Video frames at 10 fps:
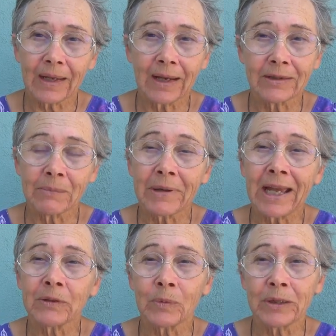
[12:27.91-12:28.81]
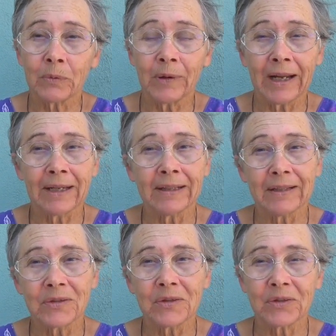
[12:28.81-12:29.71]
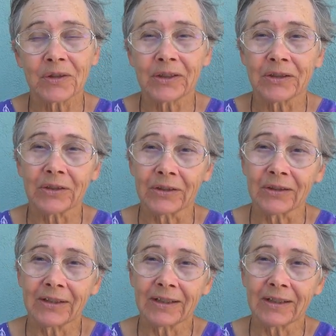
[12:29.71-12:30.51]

and the man went away and deserted her?